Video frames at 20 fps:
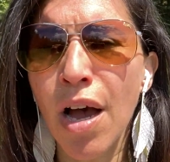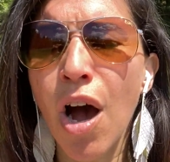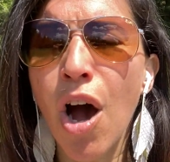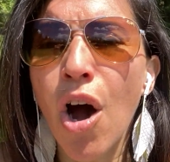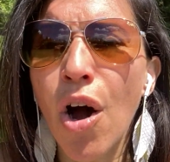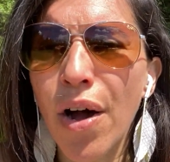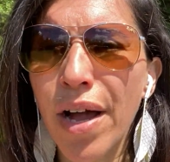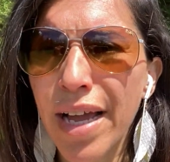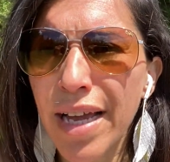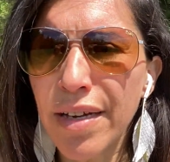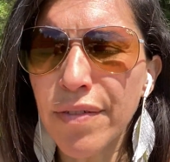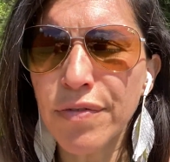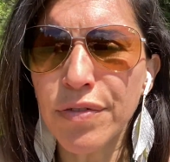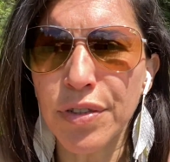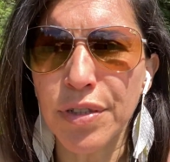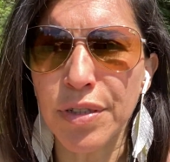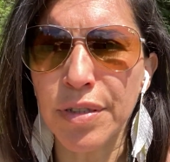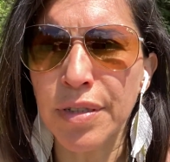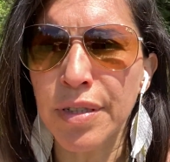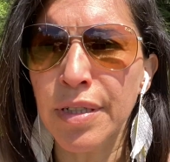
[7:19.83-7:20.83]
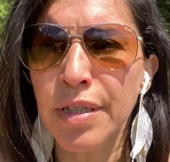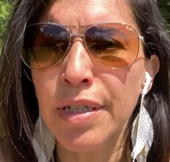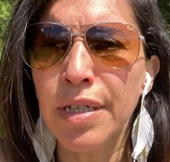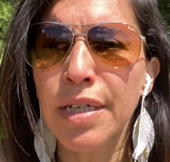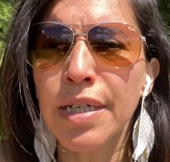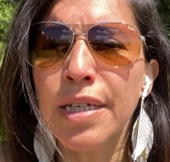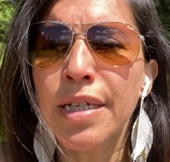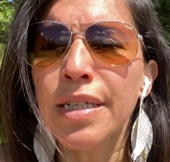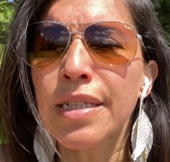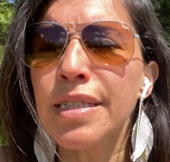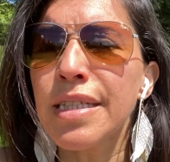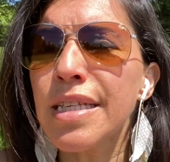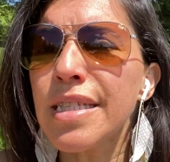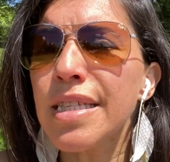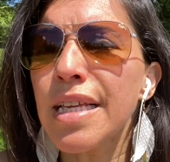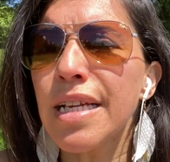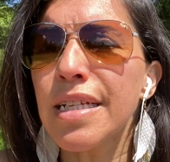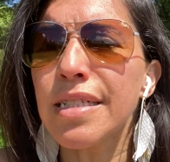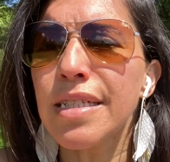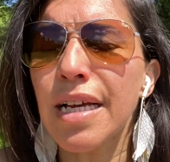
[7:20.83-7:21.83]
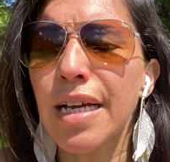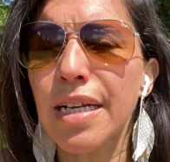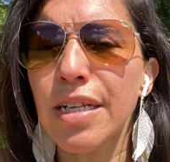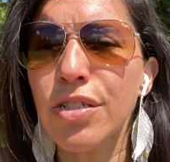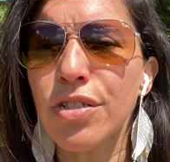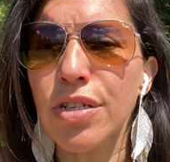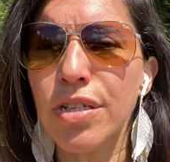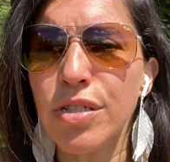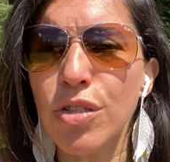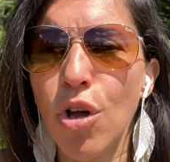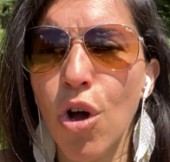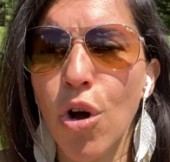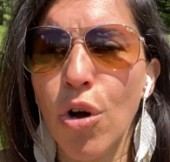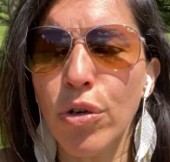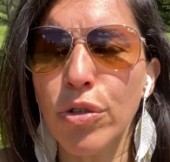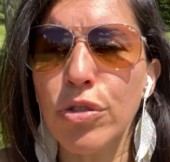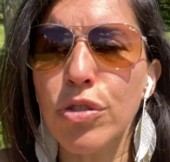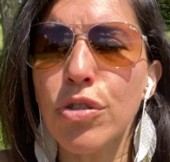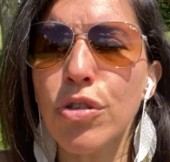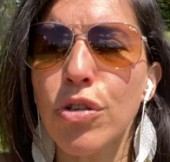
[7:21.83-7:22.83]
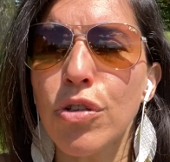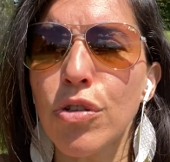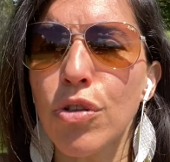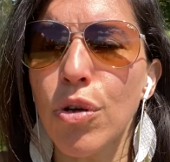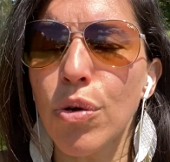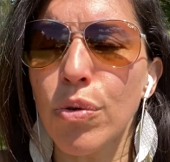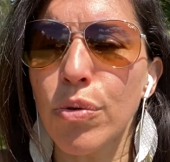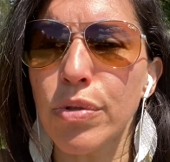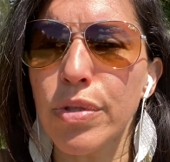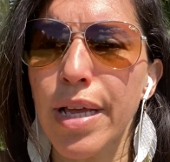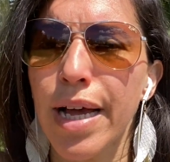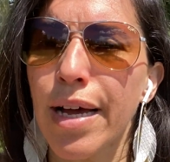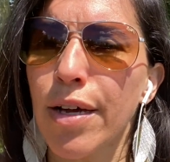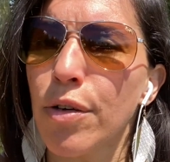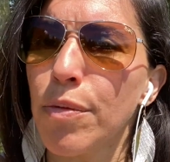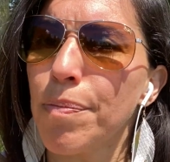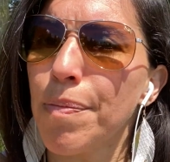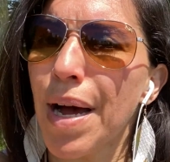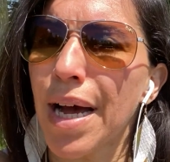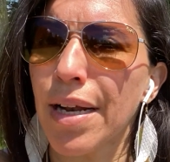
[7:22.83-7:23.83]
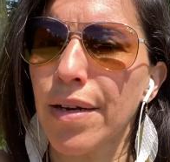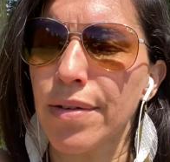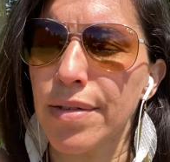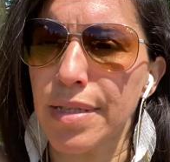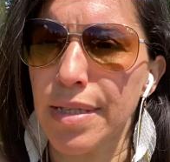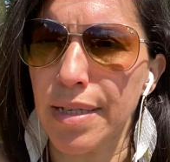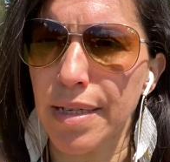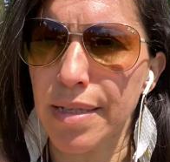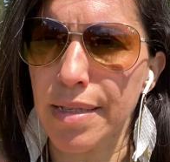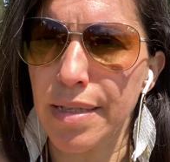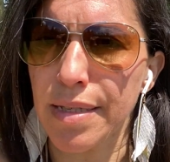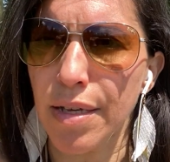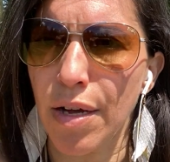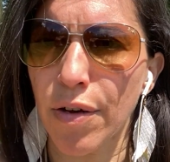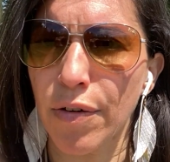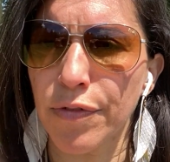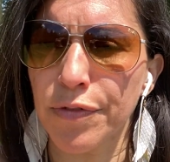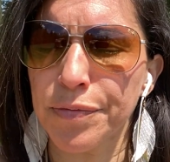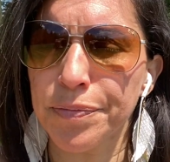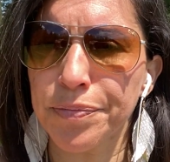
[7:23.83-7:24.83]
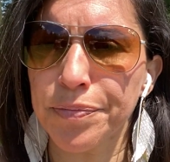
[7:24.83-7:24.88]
However, this intelligence also knows how to balance itself.